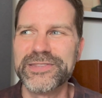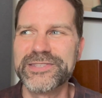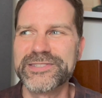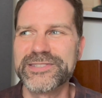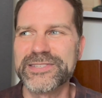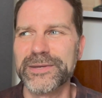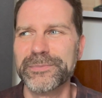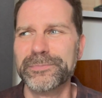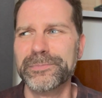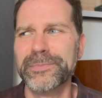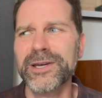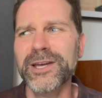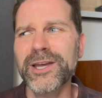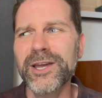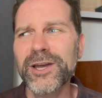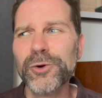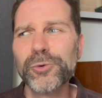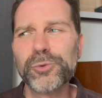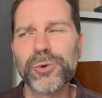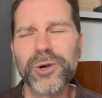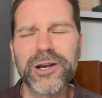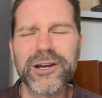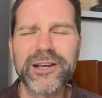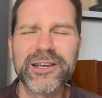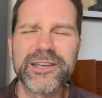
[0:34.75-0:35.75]
some
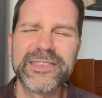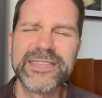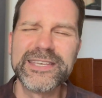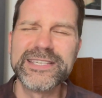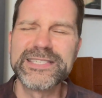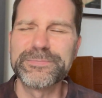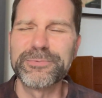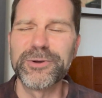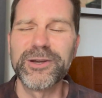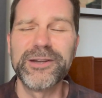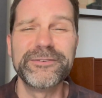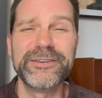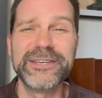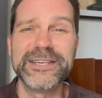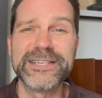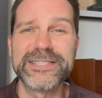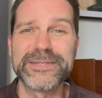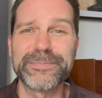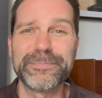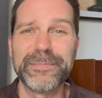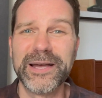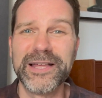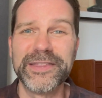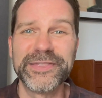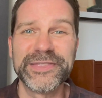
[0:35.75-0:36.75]
work this previous
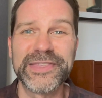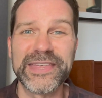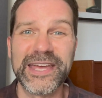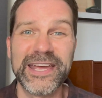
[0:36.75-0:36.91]
month,